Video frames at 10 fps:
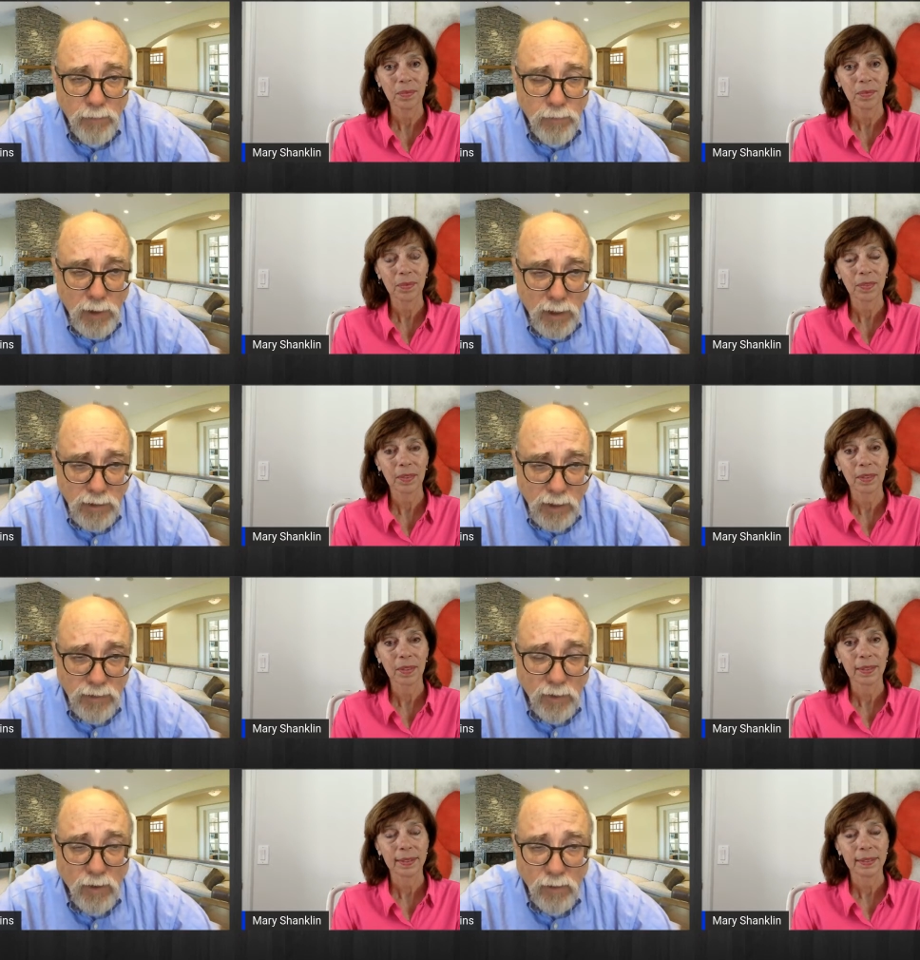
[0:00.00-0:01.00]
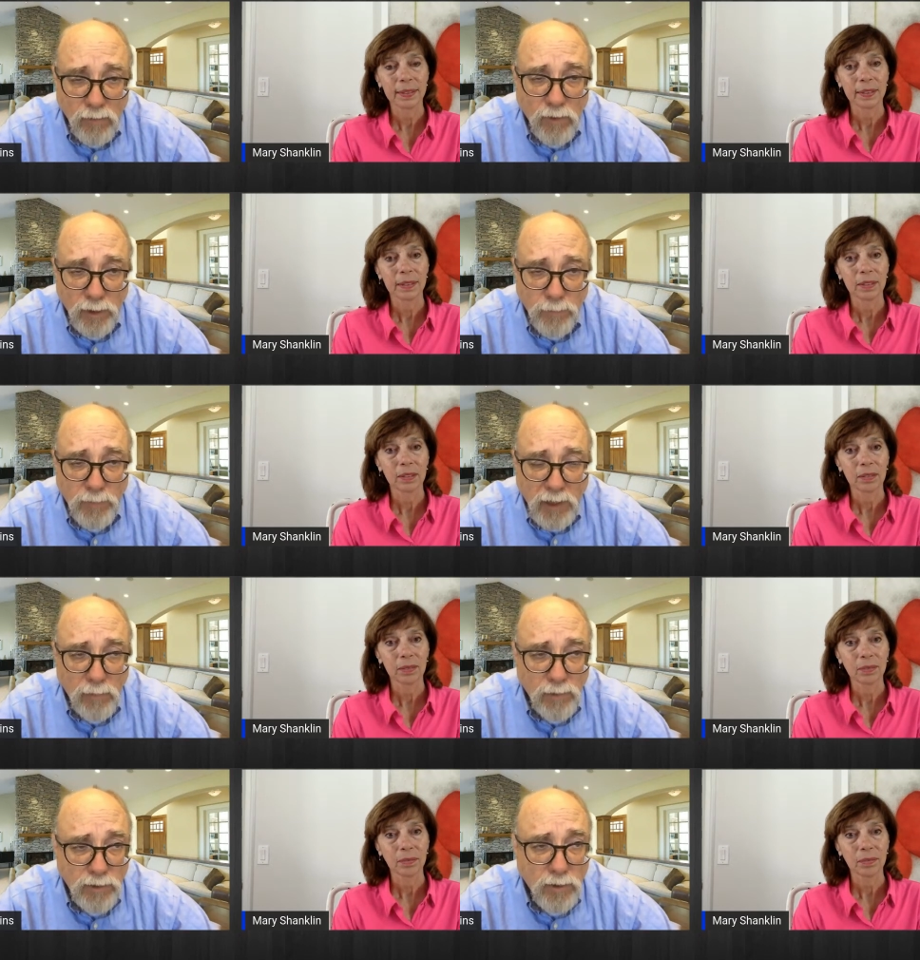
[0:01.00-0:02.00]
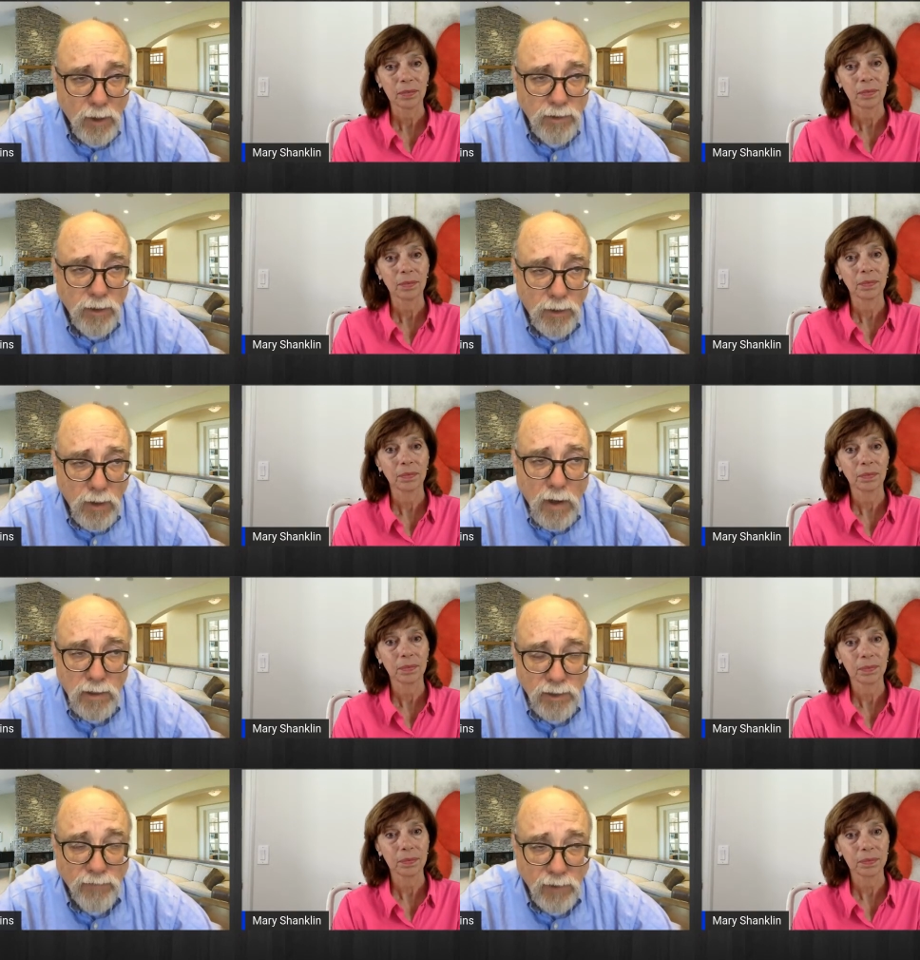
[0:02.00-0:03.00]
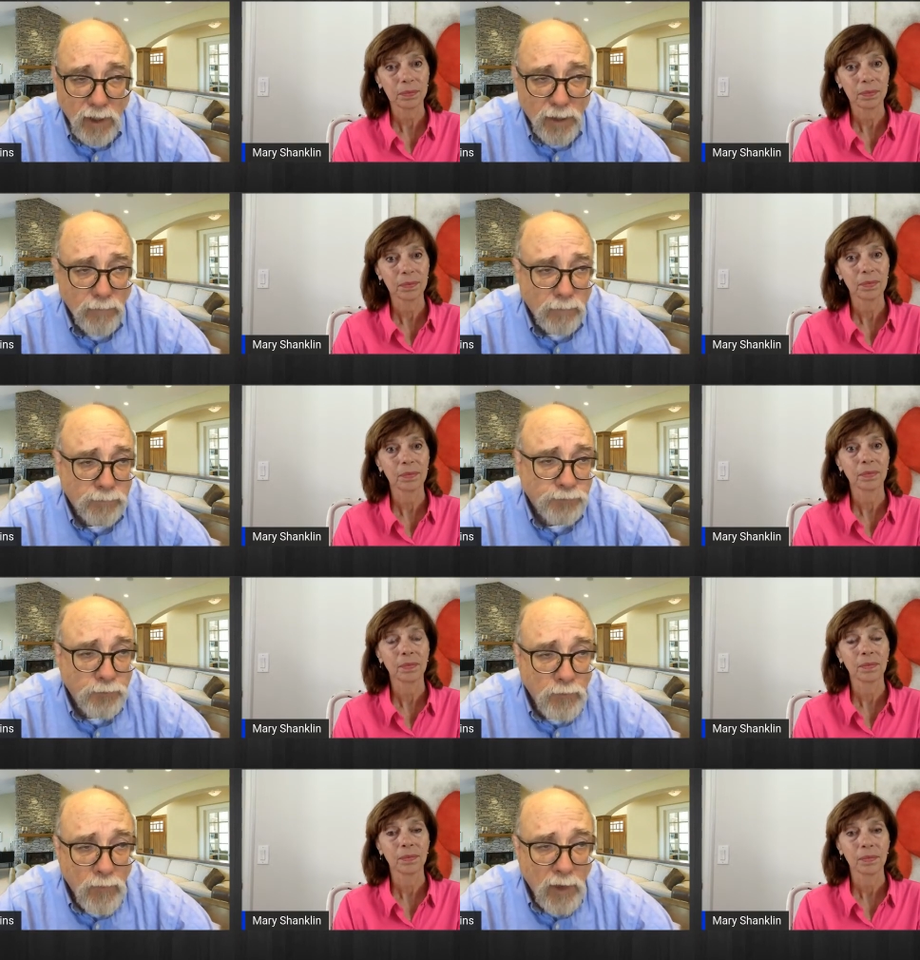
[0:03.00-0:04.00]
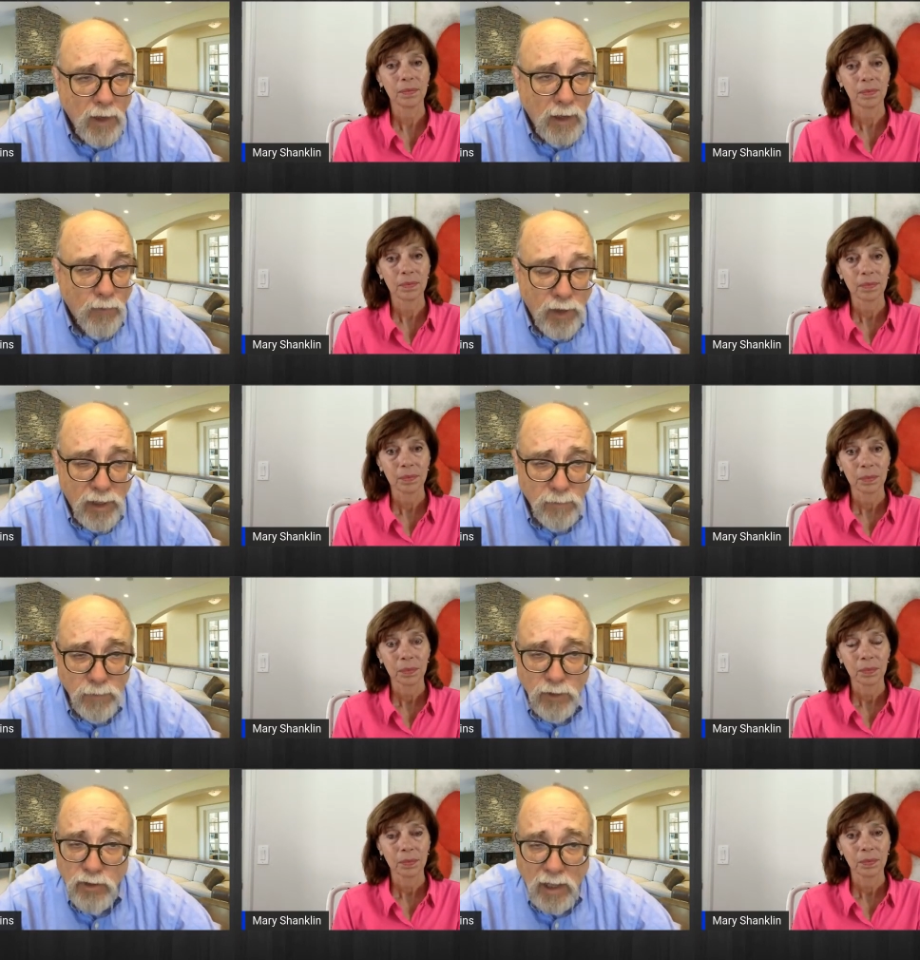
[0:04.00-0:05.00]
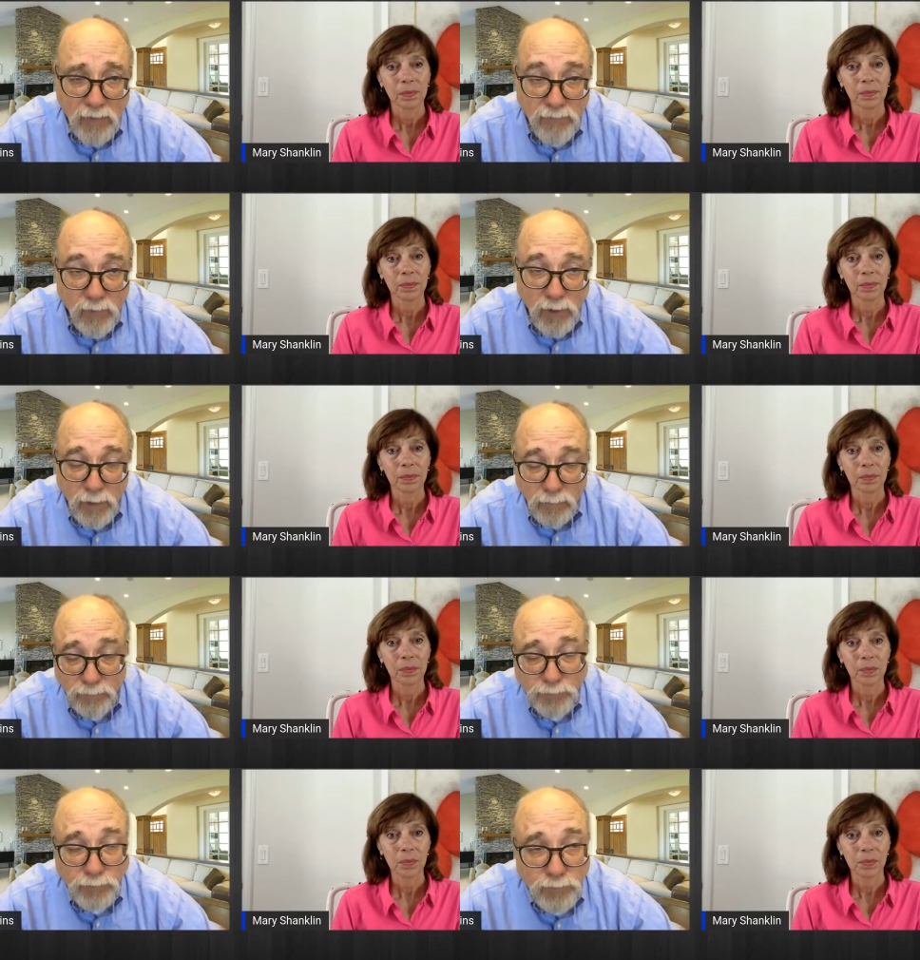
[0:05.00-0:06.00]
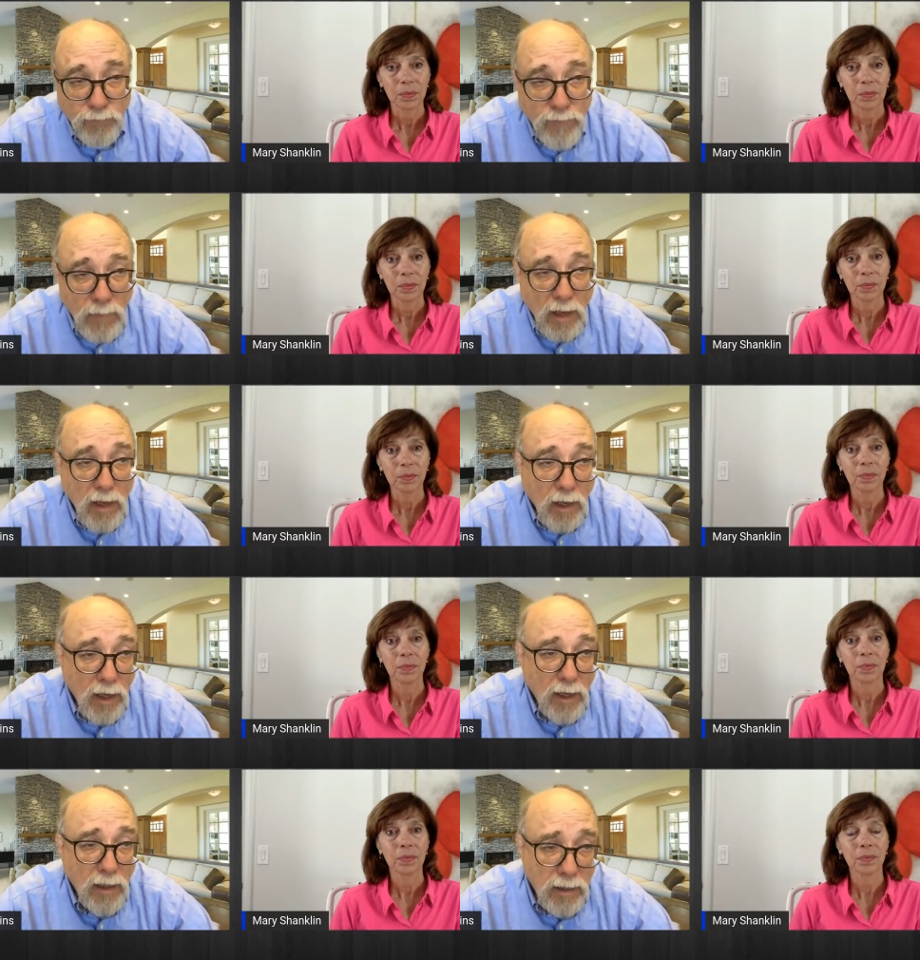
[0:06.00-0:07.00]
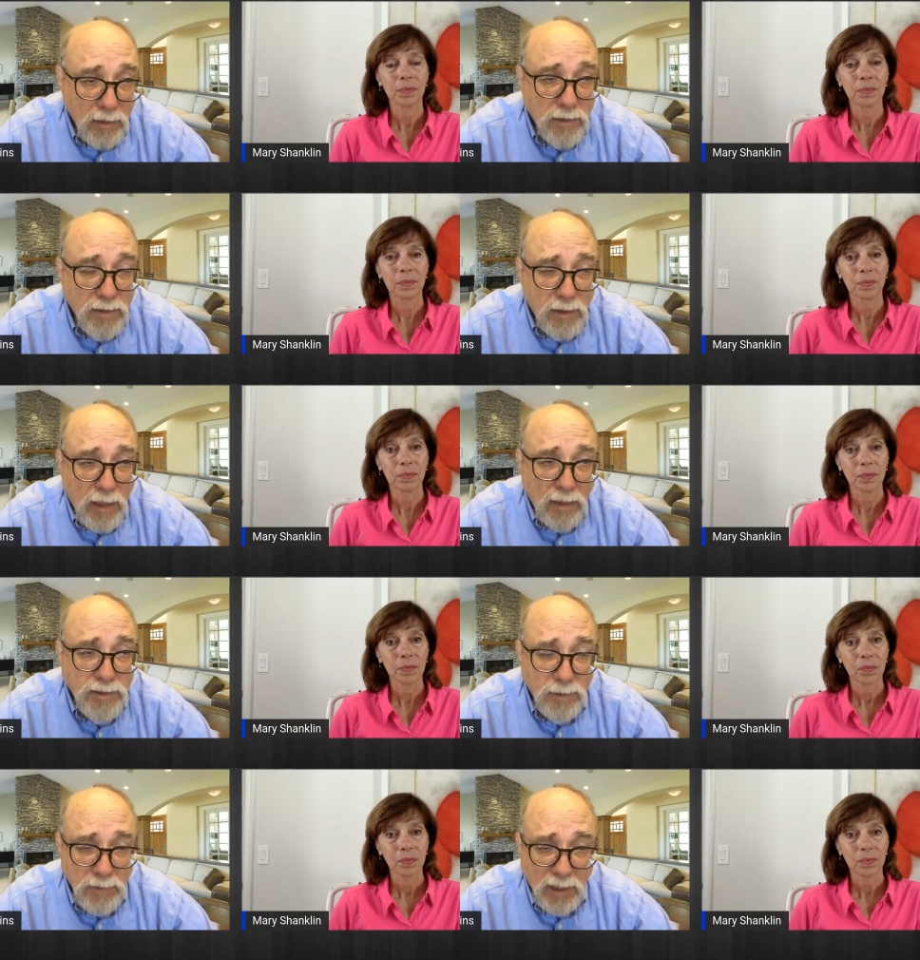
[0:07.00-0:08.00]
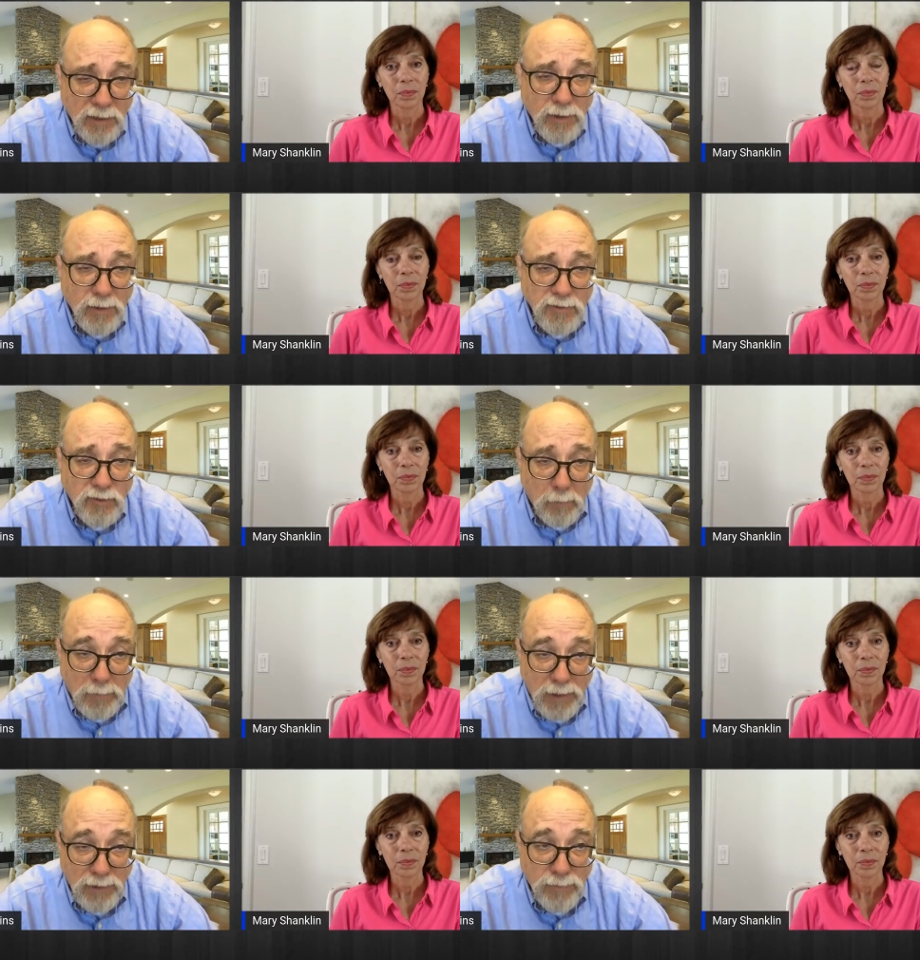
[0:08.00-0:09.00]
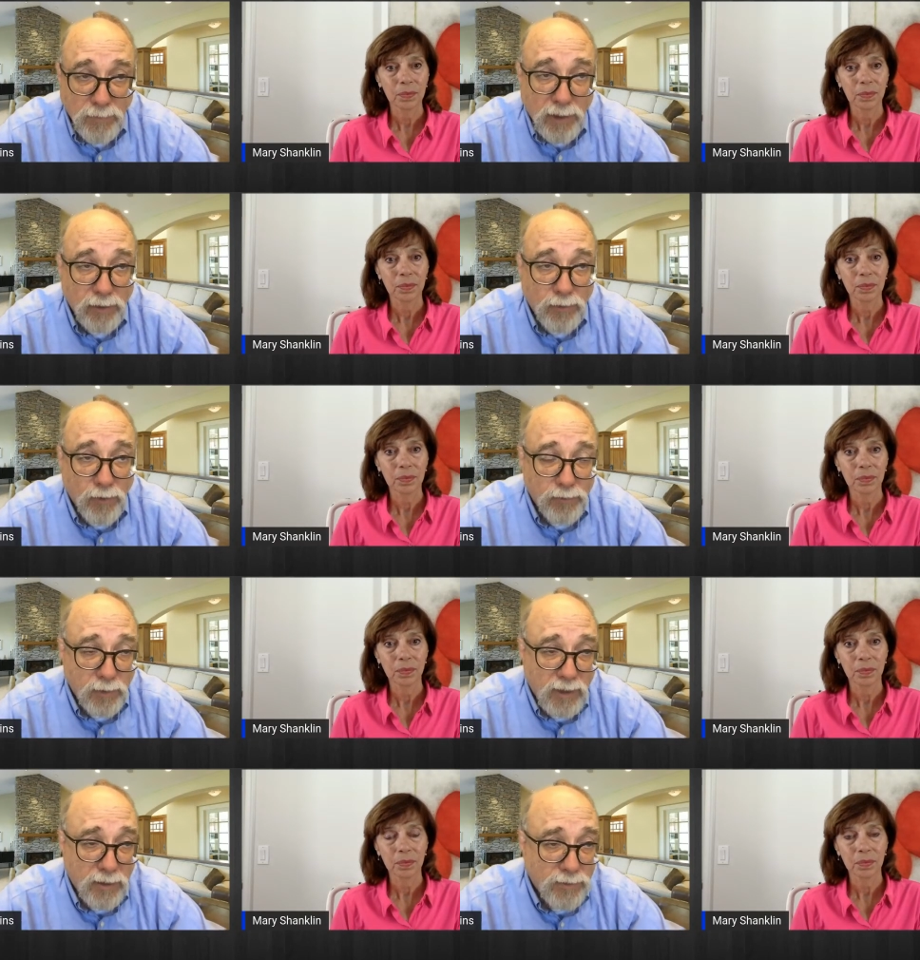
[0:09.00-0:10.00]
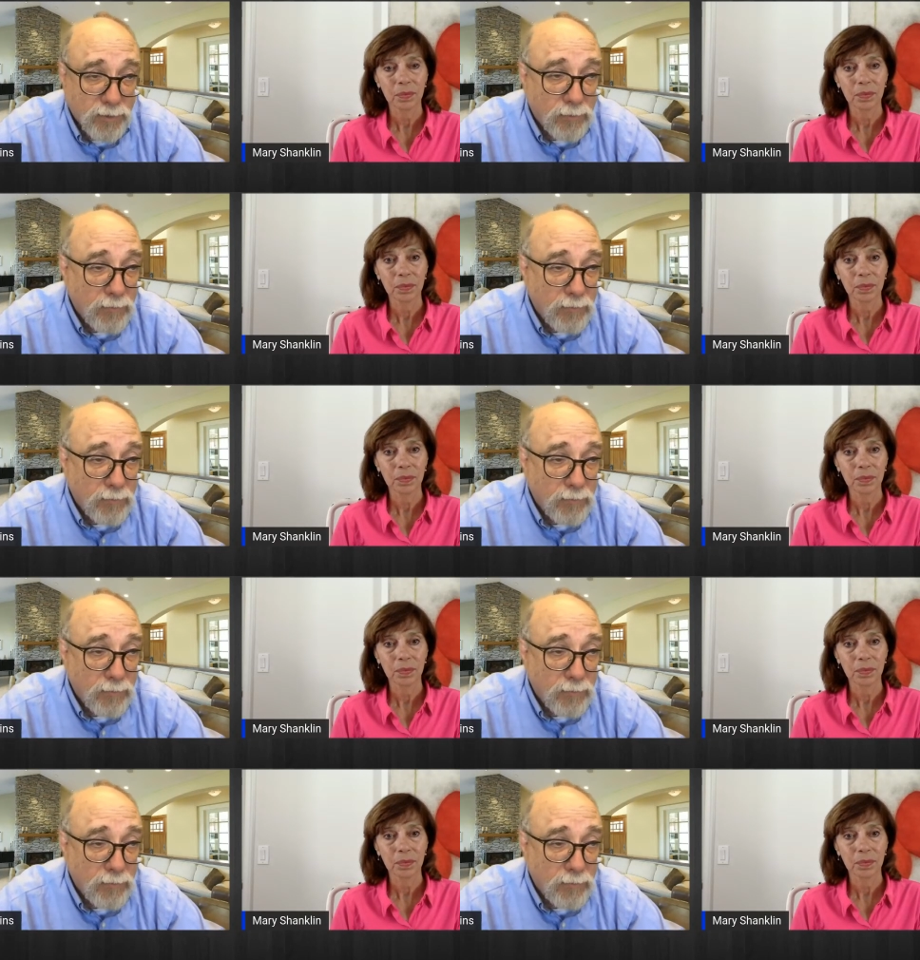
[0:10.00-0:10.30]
Speaker 1: projects are going to want to be able to charge their cars overnight, and we can do that for you. And that that seems like there's tremendous amount of growth potential